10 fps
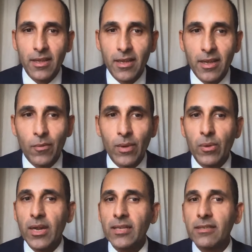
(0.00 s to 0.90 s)
We would
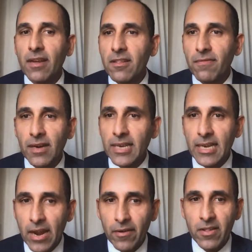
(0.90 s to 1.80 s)
like to invest further in
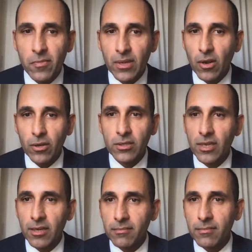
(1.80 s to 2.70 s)
areas with
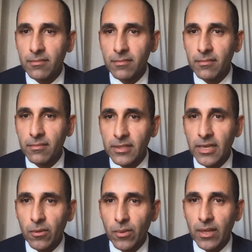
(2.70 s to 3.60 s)
long-term
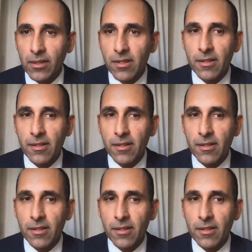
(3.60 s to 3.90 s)
tailwinds.